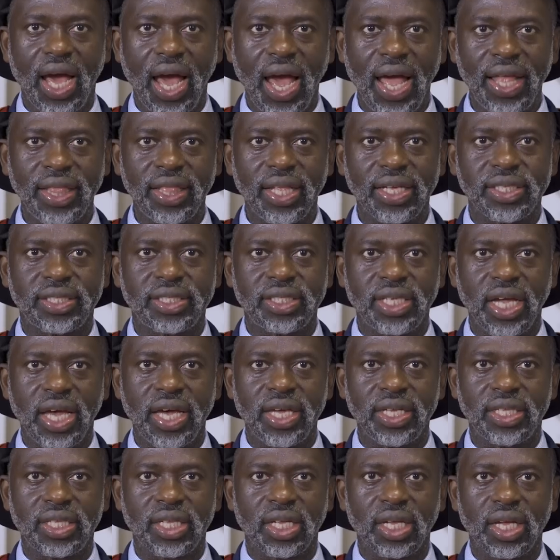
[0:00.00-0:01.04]
and the
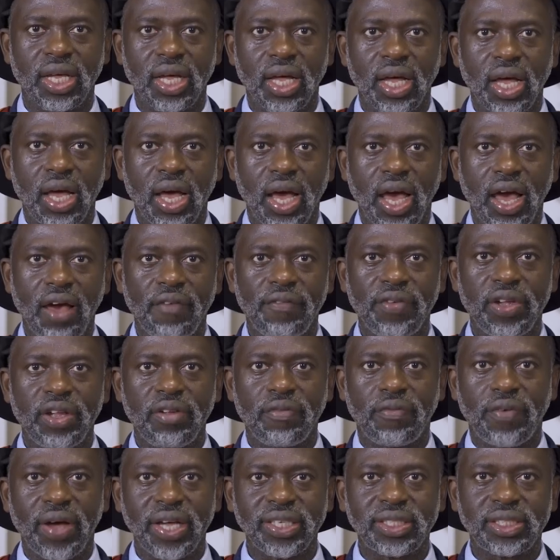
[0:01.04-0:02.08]
state have
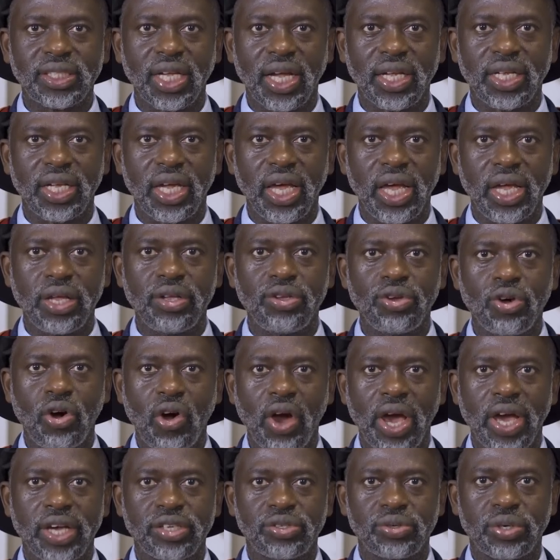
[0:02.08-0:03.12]
invested in
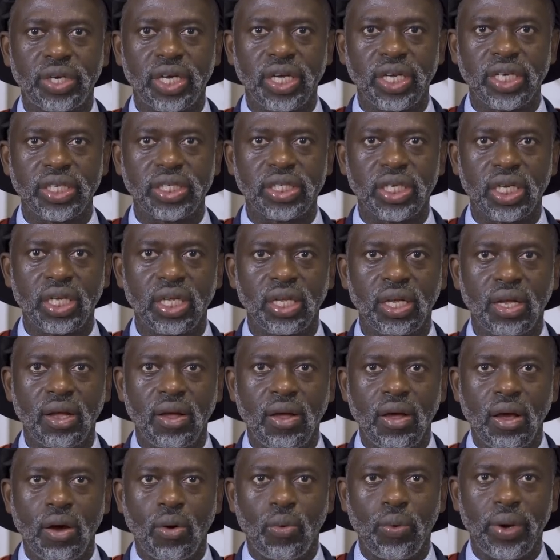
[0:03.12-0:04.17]
your education
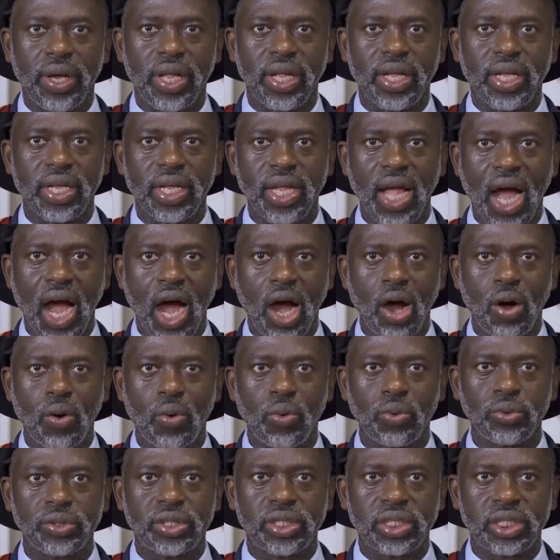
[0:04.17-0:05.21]
will
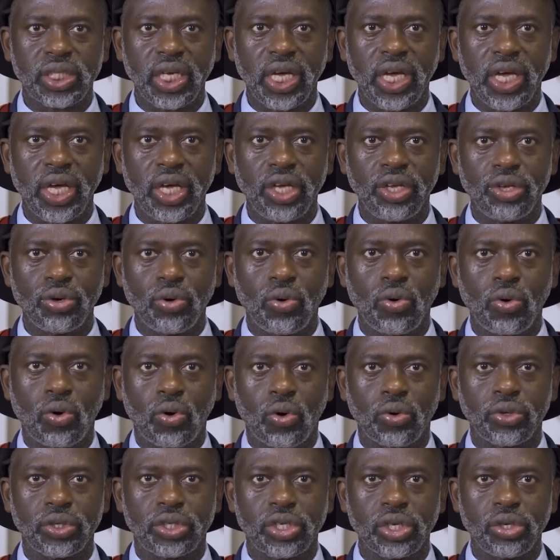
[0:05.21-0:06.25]
now see you
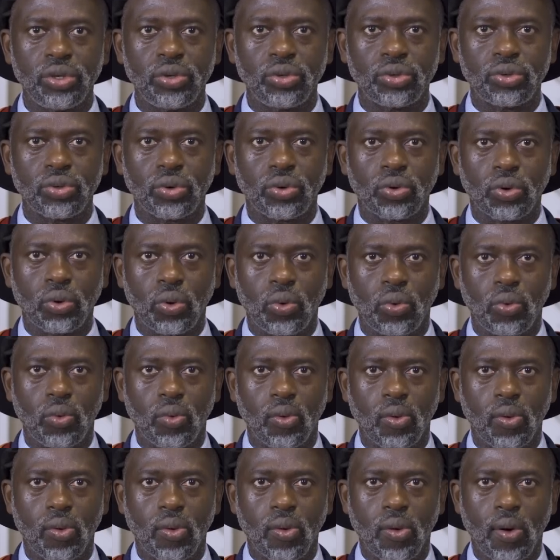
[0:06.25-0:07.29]
continue to grow
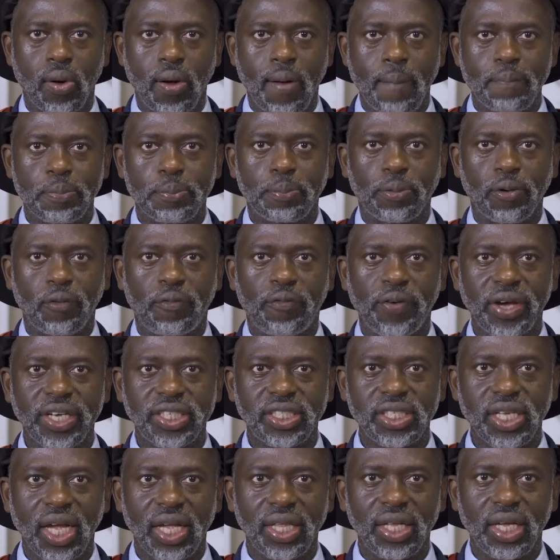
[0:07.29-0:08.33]

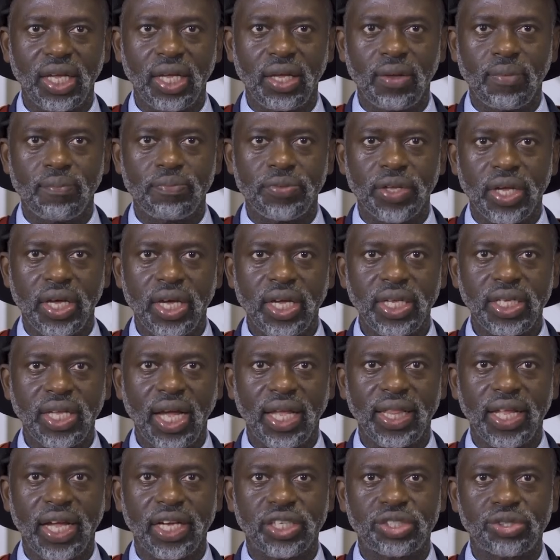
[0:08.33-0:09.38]
professionally,
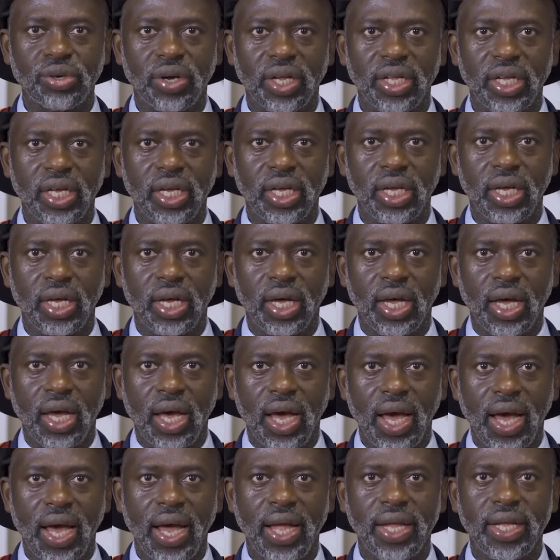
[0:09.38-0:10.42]
intellectually,
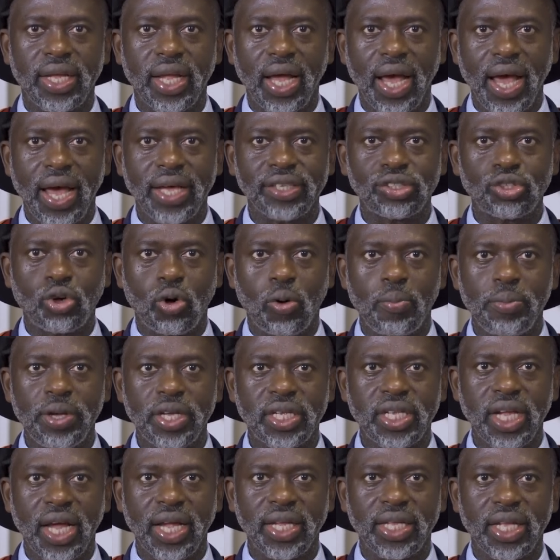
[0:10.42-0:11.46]
and as
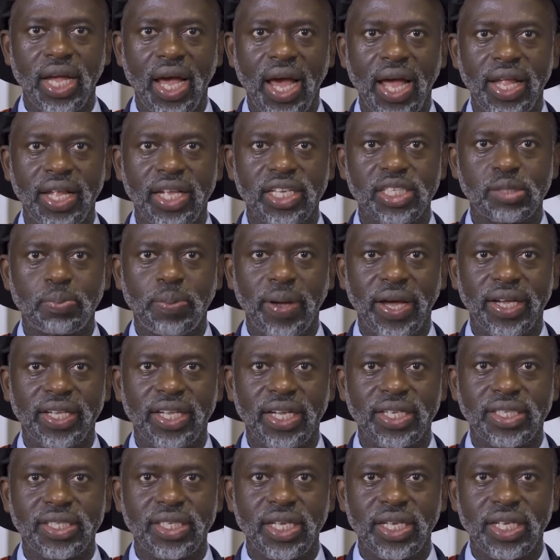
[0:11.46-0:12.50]
committed and
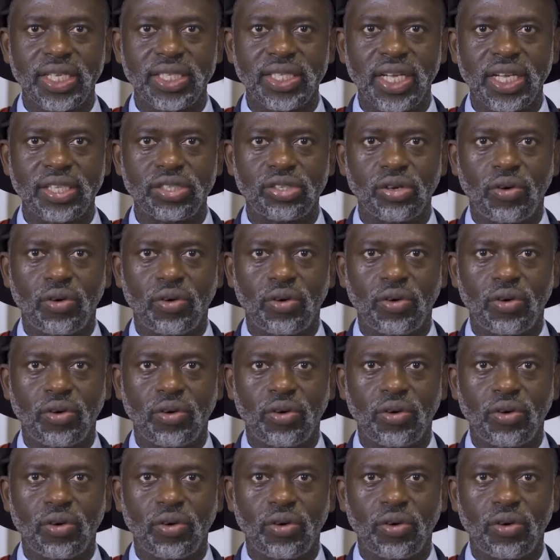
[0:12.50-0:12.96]
respected citizens